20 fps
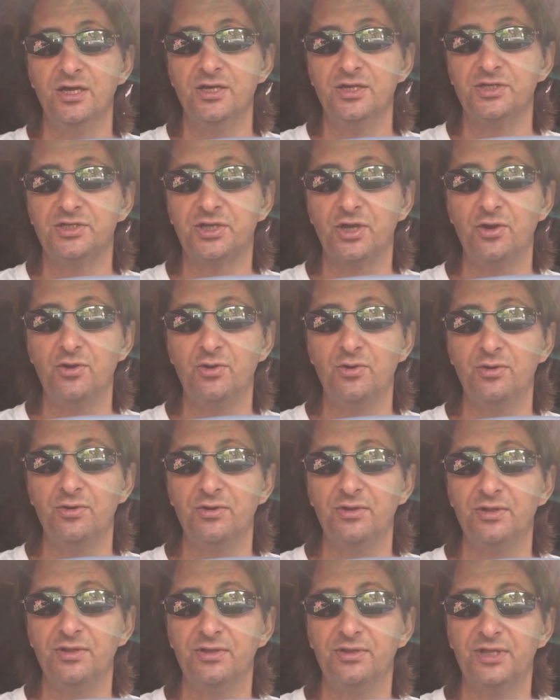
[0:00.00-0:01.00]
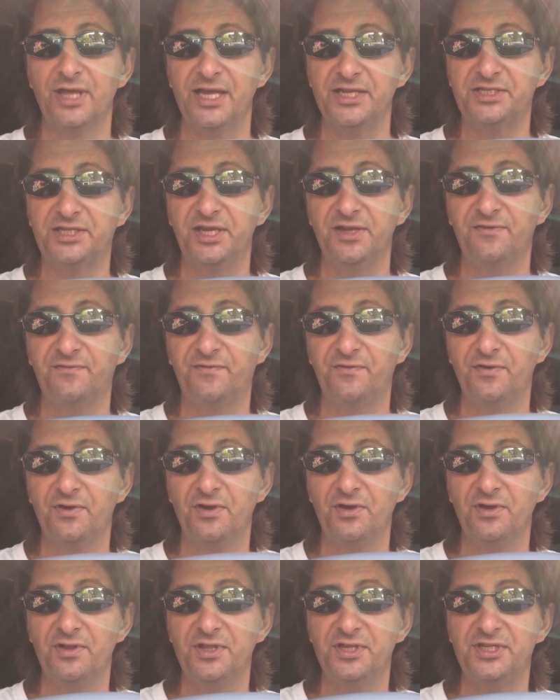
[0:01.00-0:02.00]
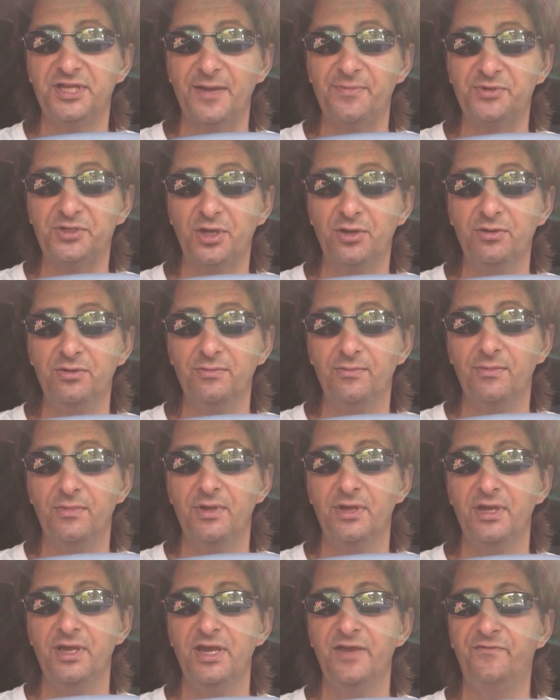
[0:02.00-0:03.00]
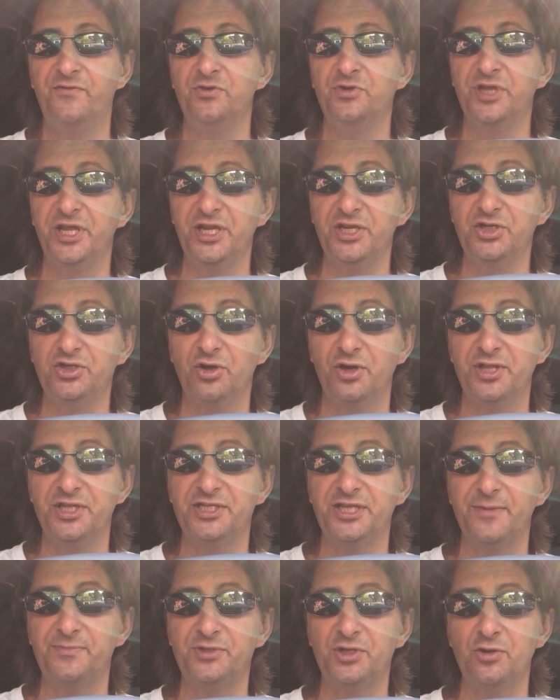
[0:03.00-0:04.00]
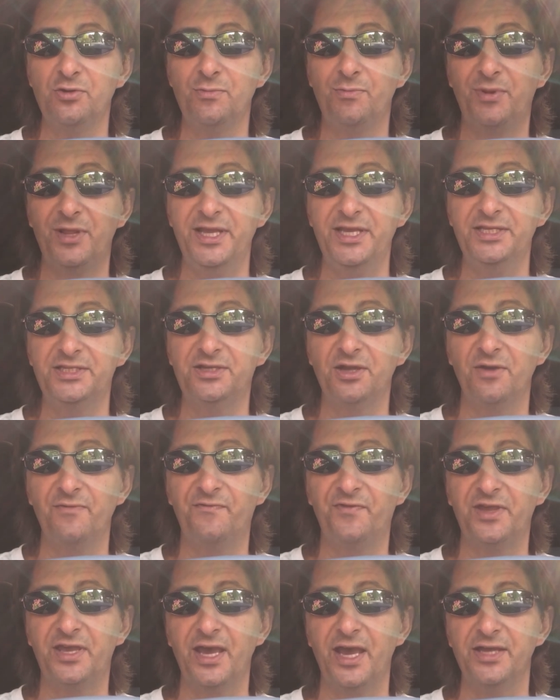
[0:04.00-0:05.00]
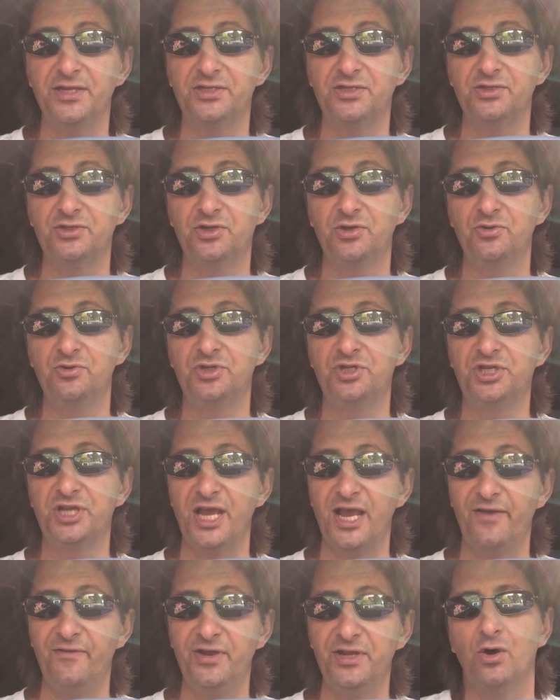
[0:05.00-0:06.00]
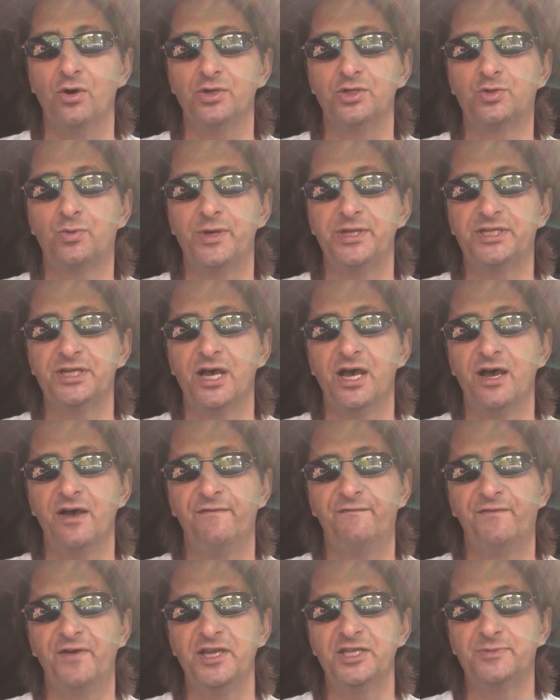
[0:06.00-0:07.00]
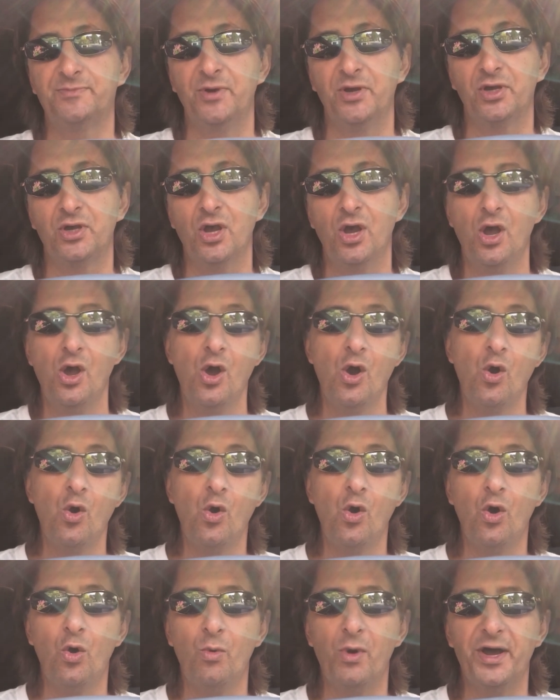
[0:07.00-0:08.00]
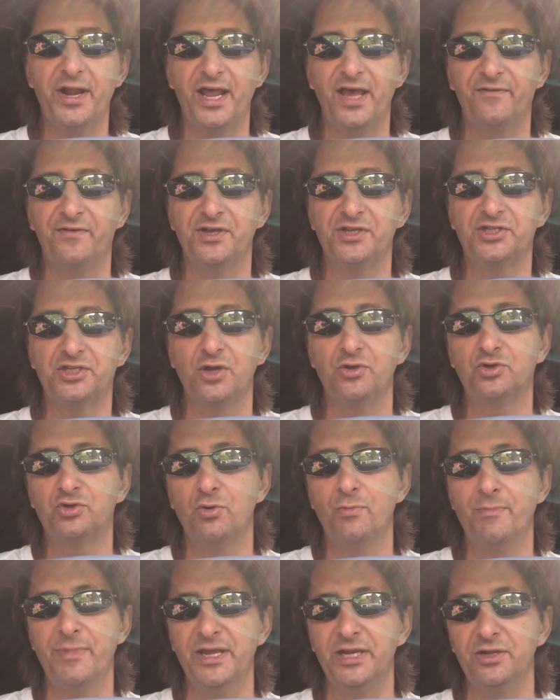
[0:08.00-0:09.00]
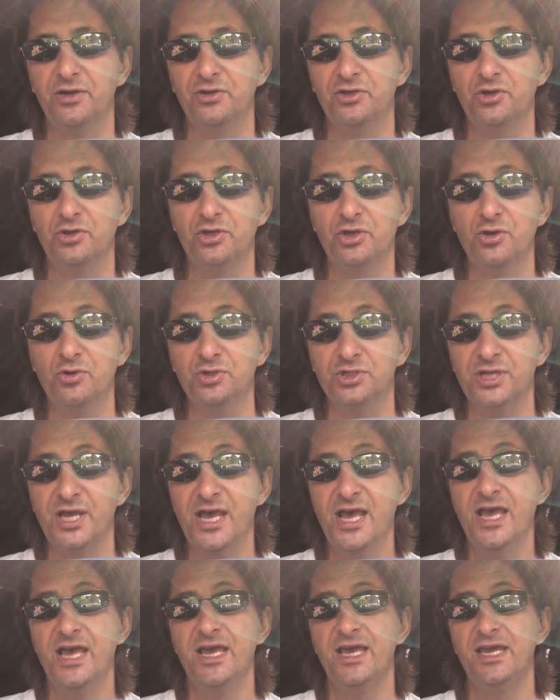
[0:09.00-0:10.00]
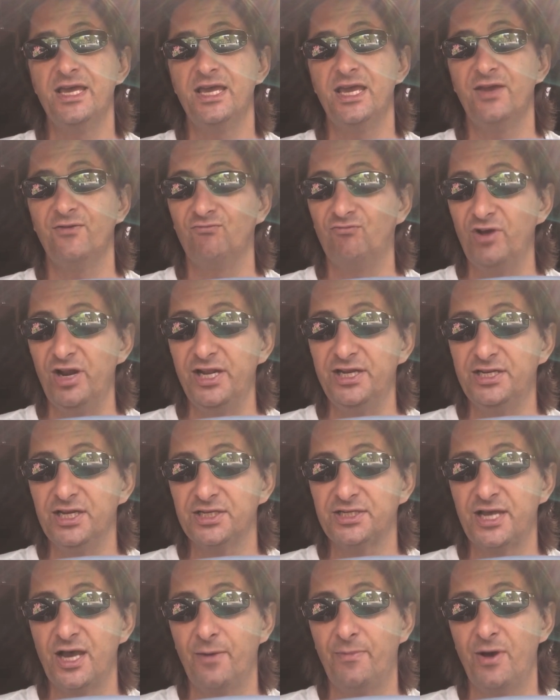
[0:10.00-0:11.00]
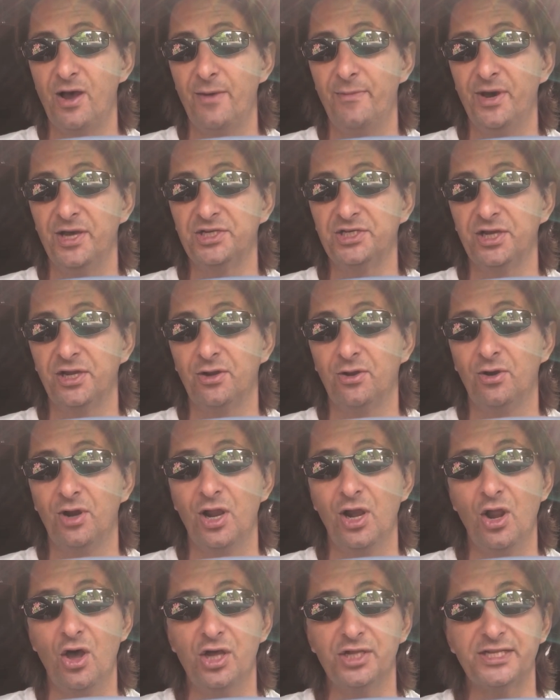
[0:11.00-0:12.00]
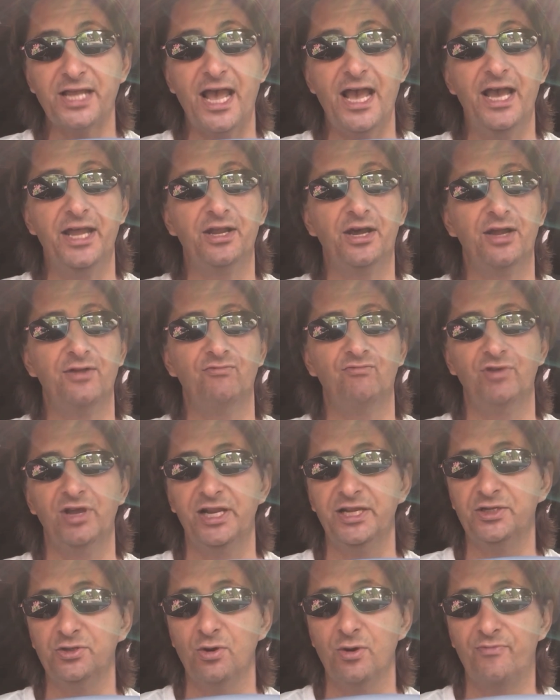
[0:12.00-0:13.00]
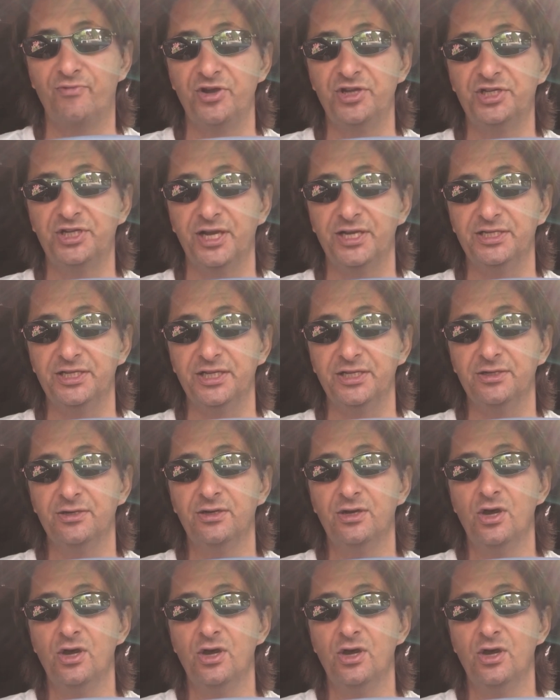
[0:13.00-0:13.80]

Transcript: So that's it for this episode. If you did enjoy this episode, please don't forget to share it on Twitter, Facebook, or whatever social media you use. It really does help out my channel a lot, and I really do appreciate it.